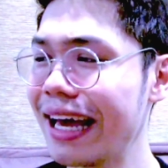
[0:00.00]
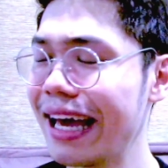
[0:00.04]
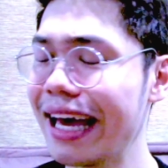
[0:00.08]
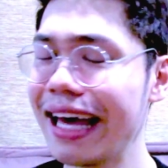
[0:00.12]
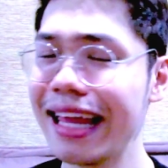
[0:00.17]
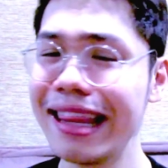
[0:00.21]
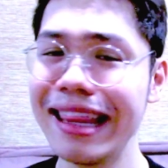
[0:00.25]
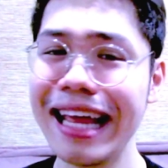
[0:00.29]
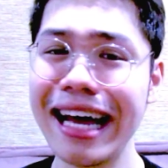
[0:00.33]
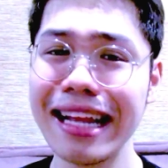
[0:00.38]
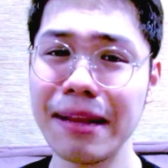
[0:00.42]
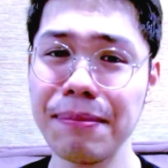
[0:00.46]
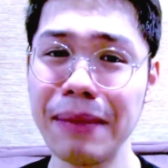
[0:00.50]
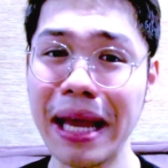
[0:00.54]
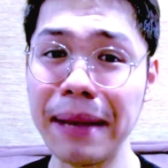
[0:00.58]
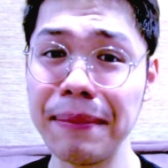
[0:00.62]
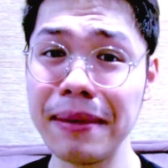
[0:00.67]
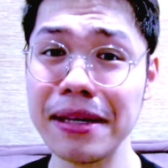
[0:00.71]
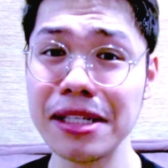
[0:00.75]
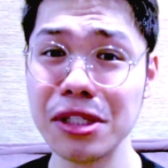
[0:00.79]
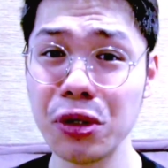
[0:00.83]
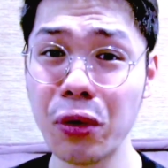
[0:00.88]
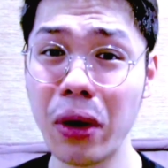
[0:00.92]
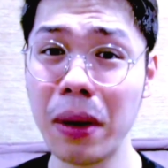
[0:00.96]
And that made
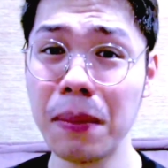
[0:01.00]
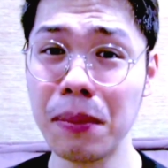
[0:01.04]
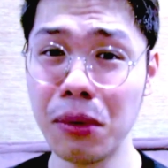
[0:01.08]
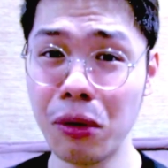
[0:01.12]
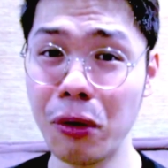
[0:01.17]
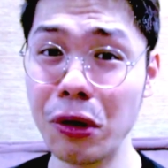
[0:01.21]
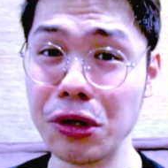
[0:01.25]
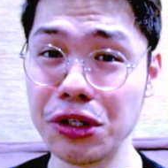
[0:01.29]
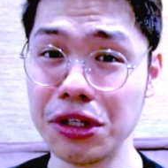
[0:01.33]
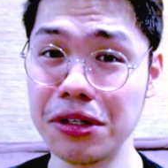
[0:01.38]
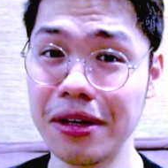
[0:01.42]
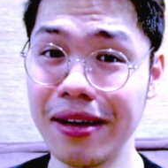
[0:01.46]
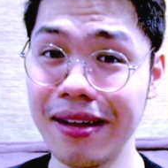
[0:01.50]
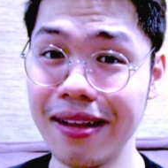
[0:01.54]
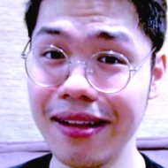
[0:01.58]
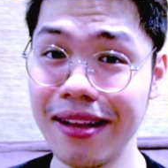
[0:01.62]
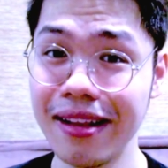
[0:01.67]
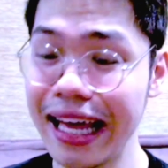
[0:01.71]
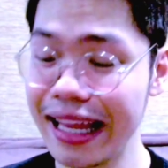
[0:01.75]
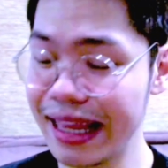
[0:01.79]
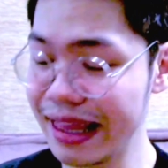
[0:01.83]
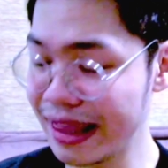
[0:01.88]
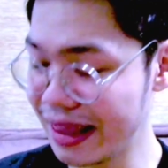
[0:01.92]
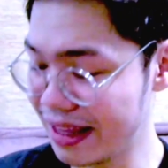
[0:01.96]
me so emotional.
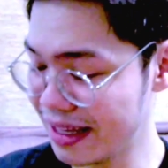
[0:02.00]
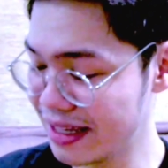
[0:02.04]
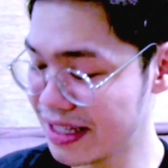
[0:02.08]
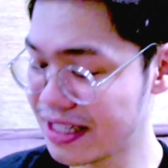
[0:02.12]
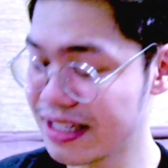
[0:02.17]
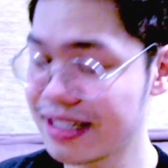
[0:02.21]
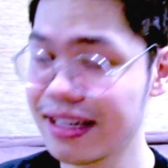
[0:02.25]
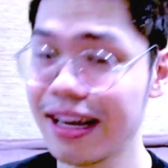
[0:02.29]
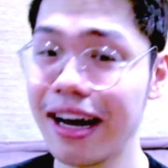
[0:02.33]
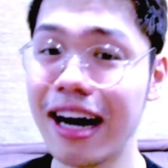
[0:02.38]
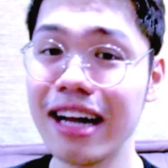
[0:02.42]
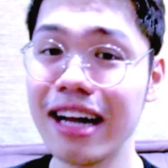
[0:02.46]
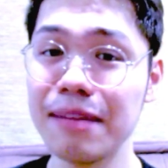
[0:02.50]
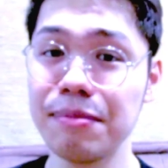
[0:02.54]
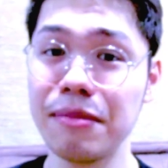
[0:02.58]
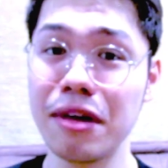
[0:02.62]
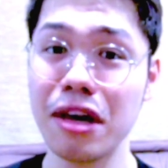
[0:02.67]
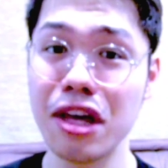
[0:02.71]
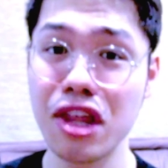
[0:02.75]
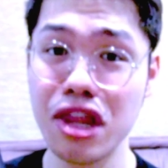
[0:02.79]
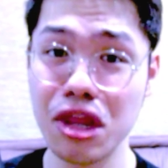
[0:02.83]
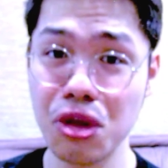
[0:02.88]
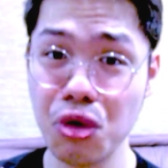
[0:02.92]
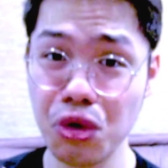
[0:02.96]
And this got me
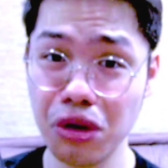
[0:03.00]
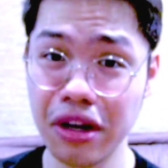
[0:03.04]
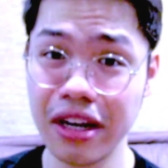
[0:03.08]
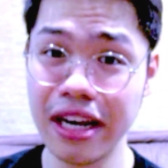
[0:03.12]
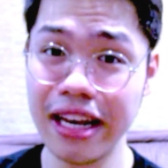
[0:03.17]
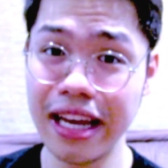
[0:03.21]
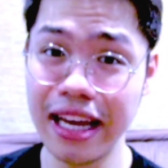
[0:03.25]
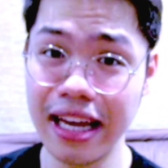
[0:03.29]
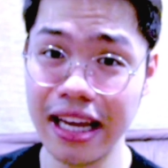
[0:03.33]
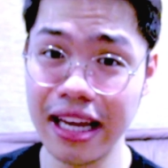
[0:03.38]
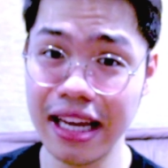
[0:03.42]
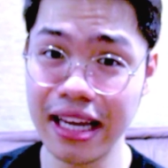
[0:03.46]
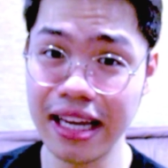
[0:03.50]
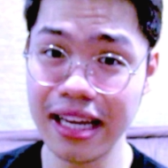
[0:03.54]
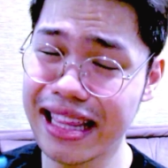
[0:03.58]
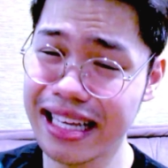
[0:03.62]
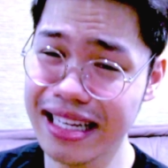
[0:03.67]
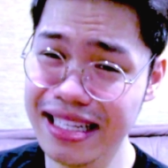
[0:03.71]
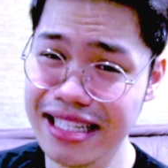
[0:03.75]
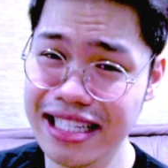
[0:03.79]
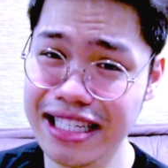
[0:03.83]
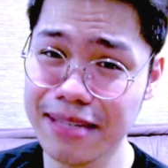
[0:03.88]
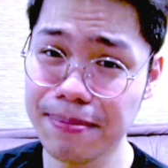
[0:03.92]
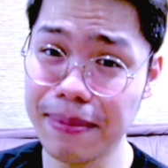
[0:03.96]
through the day.
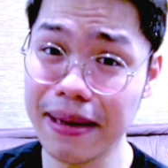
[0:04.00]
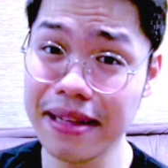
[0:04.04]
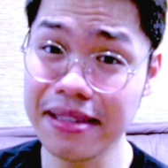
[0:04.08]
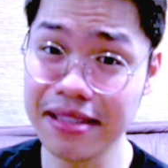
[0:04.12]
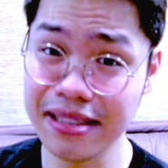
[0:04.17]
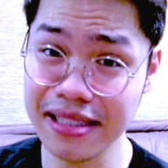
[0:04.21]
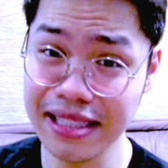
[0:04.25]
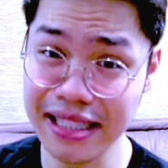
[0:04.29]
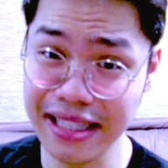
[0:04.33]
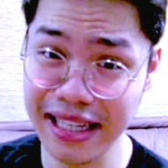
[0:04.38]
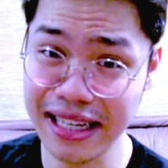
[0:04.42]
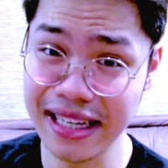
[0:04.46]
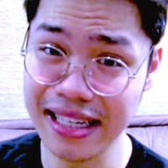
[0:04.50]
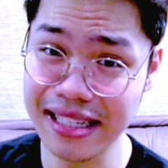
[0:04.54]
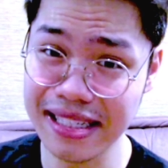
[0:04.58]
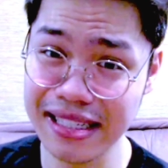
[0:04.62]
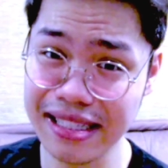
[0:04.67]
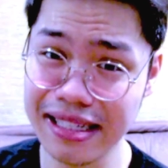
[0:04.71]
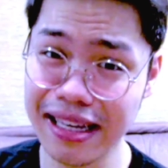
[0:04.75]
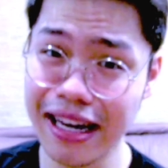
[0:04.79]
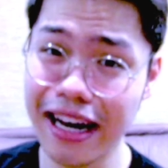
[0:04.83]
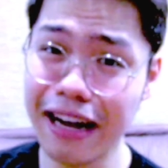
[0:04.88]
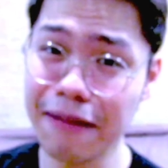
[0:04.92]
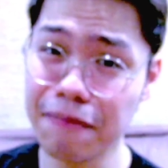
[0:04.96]
This pencil case
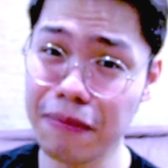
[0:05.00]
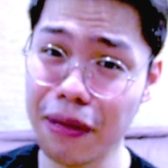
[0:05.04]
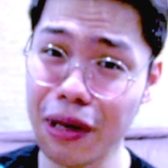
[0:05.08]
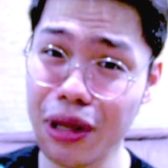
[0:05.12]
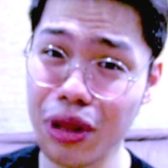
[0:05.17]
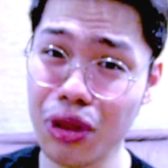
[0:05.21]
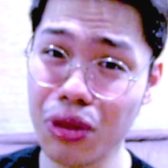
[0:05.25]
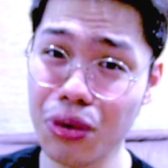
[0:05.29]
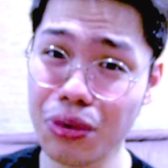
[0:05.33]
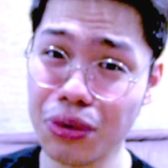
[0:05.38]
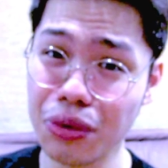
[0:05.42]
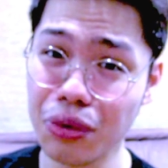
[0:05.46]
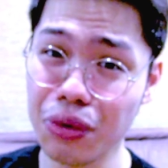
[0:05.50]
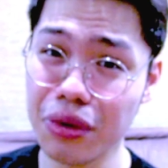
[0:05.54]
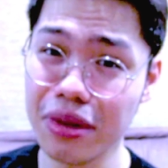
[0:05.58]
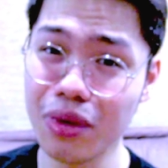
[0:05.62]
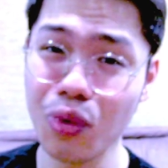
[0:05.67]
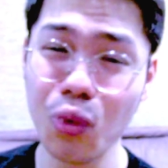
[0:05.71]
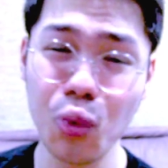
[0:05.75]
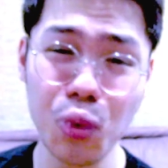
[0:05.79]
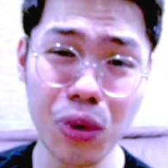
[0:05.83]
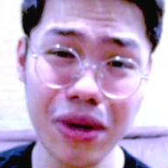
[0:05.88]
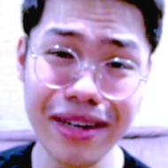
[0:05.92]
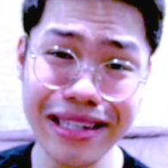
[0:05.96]
got me through the
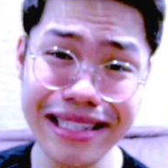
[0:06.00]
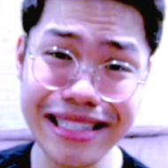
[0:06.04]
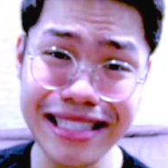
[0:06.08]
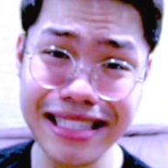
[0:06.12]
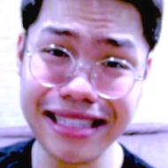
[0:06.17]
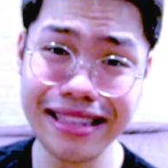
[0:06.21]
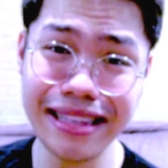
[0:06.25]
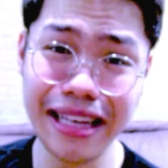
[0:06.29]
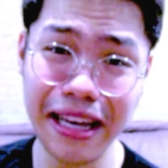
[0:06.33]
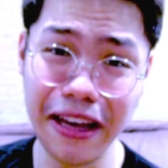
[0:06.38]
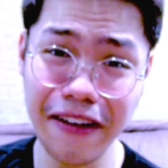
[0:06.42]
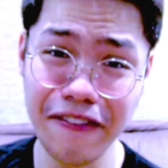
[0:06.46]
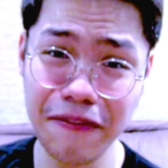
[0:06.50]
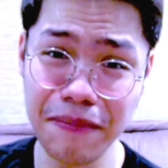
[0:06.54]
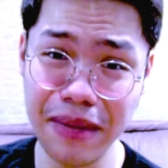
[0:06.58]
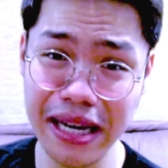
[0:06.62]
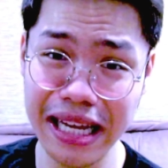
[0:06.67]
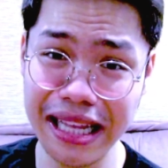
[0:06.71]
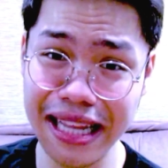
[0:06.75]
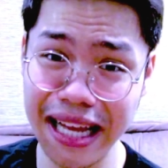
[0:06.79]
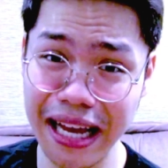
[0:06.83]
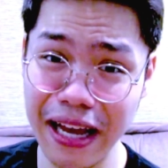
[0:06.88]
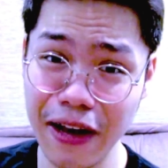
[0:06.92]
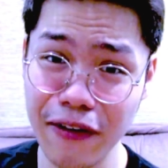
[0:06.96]
worst day of my
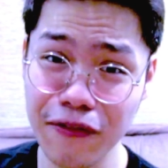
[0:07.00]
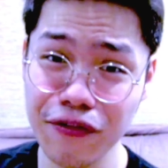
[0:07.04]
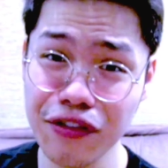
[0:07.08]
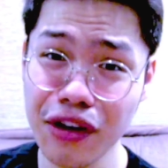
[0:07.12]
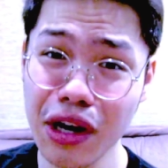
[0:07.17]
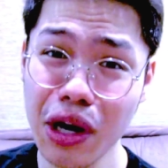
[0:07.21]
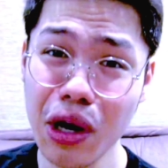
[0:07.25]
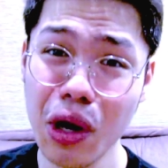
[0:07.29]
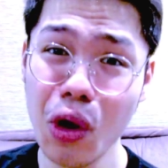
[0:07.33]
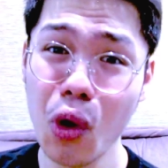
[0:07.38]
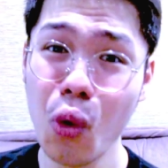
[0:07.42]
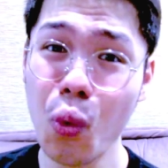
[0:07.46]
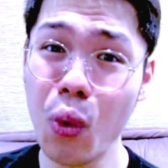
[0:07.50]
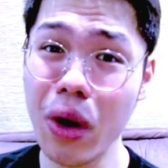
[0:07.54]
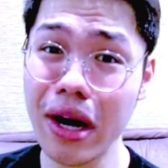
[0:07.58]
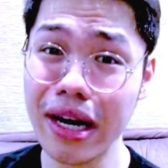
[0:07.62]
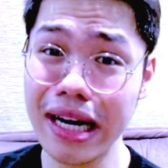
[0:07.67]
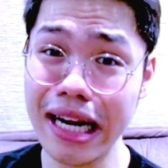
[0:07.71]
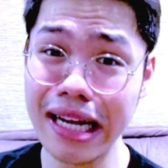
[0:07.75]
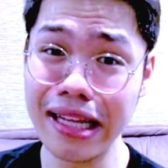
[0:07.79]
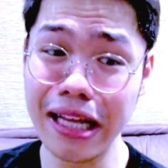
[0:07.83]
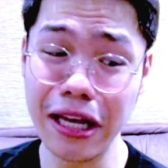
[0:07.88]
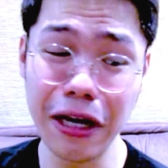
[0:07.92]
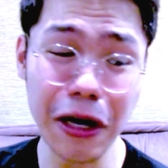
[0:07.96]
life,
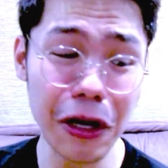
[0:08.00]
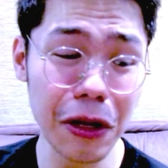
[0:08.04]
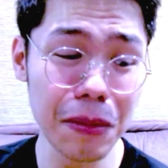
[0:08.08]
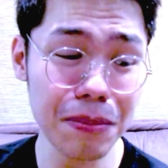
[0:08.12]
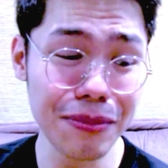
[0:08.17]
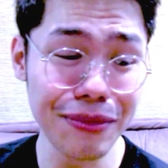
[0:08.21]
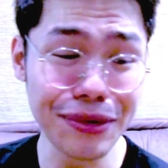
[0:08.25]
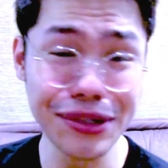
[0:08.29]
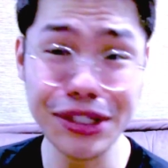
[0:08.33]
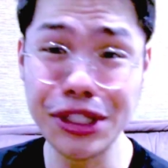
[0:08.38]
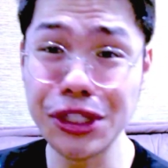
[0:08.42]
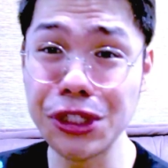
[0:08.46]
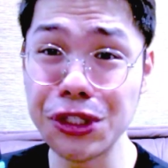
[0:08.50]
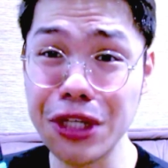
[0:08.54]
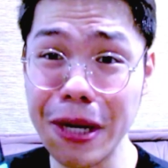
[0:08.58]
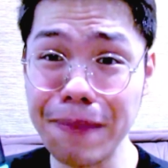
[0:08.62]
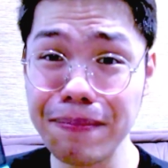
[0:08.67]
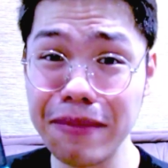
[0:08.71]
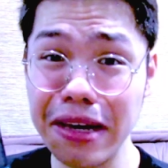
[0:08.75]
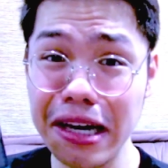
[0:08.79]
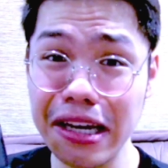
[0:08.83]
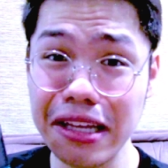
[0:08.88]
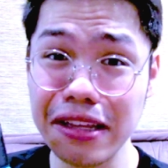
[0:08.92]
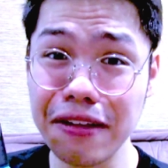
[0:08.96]
wherein I almost
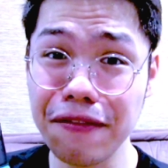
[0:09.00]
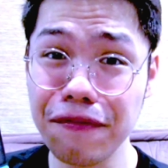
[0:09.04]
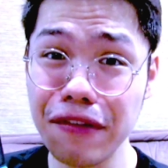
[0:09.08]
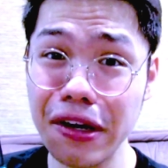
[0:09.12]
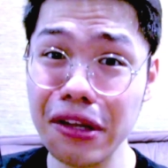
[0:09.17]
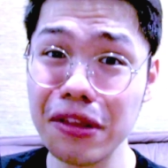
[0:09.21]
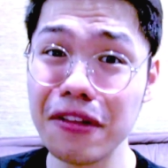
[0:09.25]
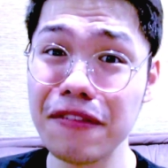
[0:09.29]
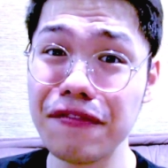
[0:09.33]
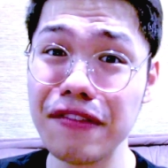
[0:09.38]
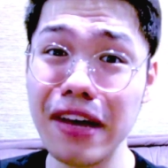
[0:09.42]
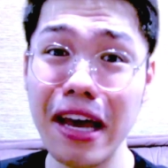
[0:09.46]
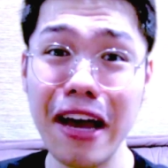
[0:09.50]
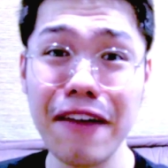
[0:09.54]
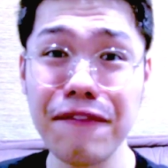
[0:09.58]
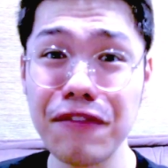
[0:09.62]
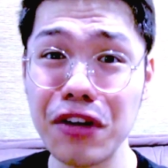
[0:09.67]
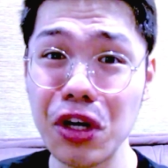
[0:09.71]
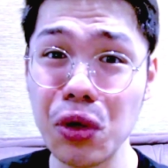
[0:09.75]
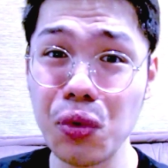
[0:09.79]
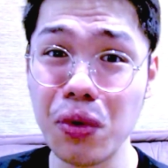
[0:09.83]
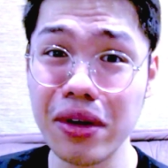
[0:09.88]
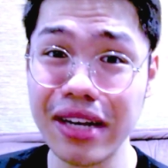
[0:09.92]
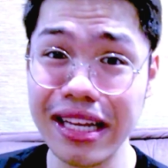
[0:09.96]
tripped in front of
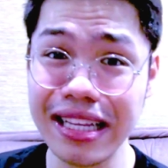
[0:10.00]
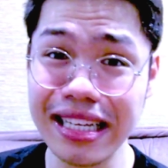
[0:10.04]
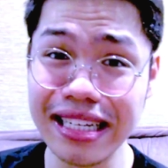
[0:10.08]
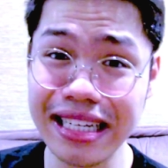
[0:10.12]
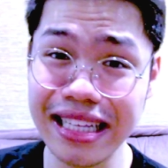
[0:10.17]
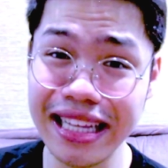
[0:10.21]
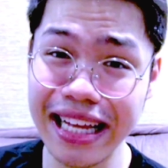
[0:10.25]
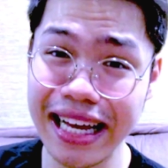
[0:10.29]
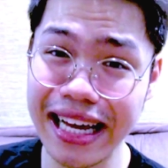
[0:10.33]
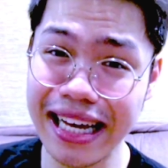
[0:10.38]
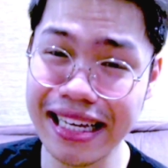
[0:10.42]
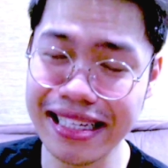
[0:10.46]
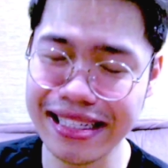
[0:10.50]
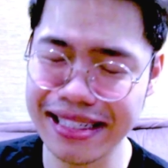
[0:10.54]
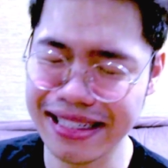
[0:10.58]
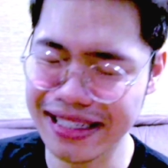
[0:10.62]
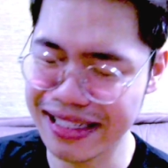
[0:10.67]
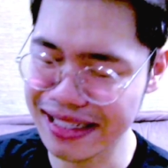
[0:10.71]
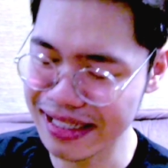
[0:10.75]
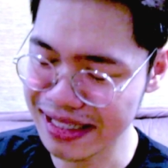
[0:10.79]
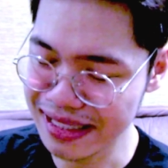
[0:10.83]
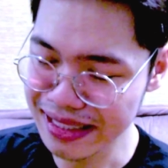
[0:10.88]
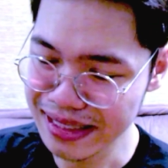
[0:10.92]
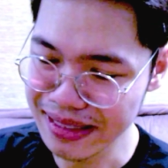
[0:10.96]
everyone in
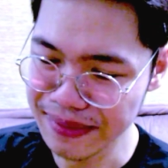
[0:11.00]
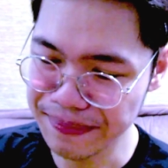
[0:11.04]
class.